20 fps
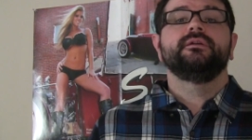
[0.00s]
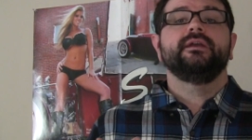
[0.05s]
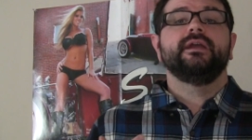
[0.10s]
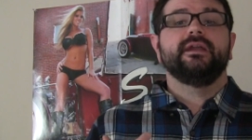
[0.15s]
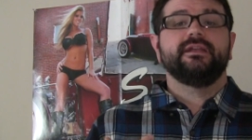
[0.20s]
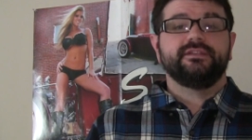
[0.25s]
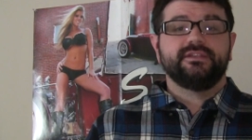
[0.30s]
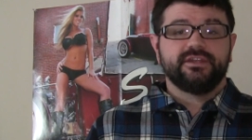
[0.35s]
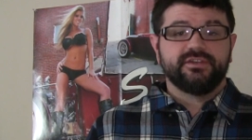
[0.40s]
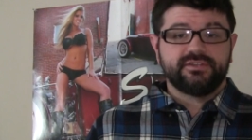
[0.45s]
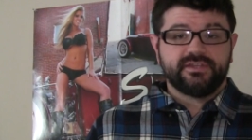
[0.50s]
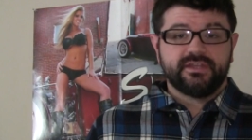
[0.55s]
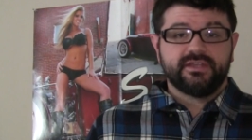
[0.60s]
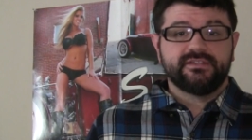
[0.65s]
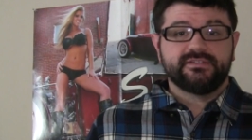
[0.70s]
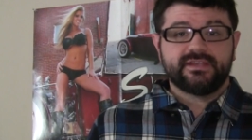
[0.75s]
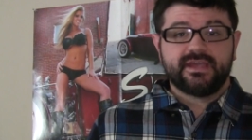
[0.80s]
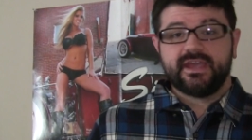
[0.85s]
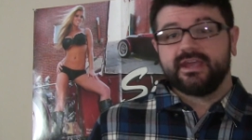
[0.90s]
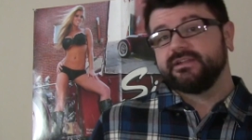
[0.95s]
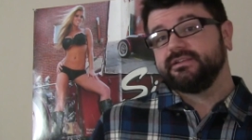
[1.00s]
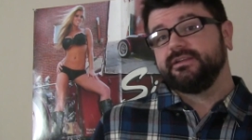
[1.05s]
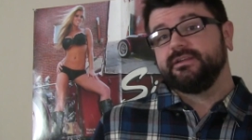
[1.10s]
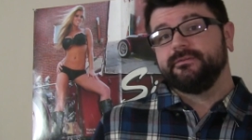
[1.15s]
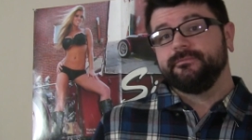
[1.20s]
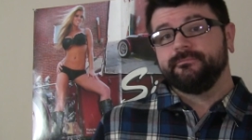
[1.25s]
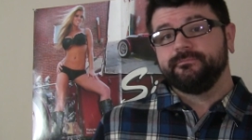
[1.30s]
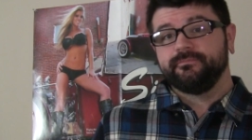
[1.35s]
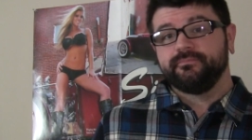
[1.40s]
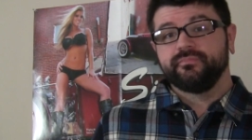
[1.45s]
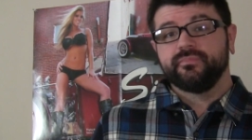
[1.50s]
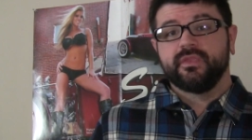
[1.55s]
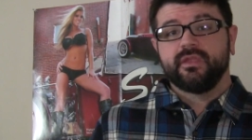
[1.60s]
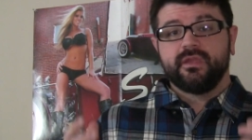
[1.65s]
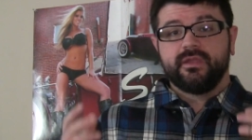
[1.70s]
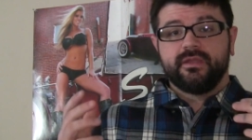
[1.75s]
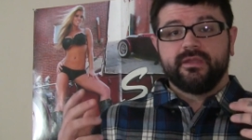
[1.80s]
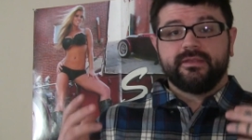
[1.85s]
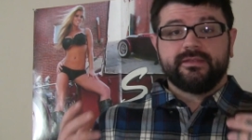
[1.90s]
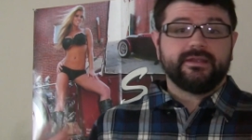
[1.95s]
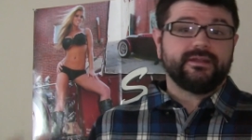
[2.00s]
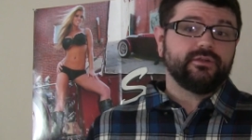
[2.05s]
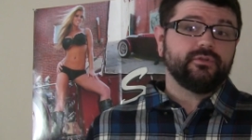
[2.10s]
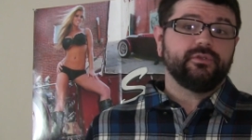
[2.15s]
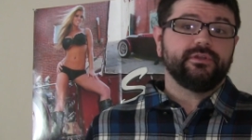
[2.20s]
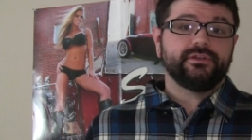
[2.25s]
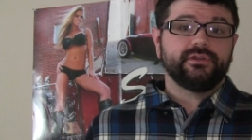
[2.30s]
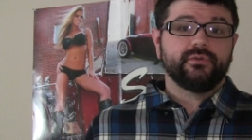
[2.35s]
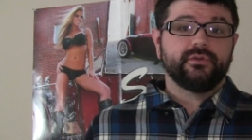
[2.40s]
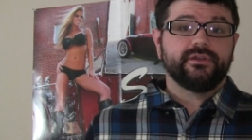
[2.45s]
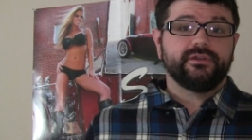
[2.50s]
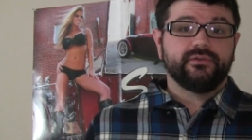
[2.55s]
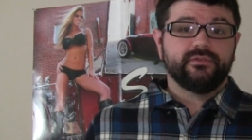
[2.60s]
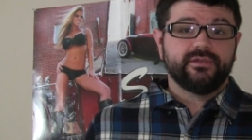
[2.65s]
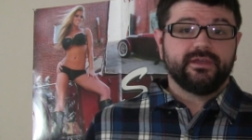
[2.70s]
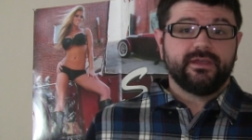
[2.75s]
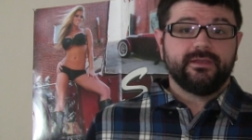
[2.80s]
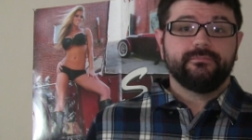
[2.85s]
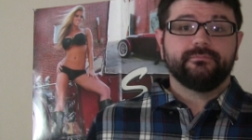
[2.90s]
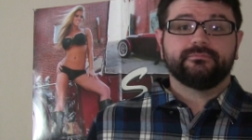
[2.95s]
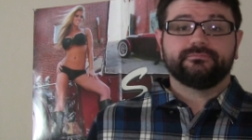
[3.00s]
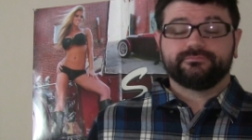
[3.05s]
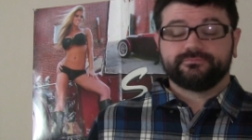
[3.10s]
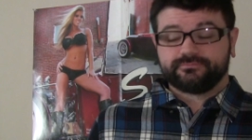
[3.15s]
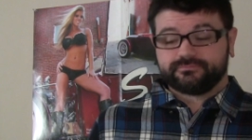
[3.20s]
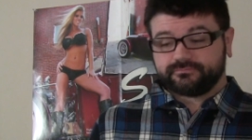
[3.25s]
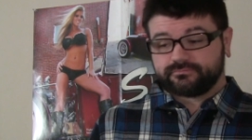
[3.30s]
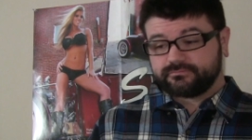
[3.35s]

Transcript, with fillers: and teach kids acting. Not only do I do that,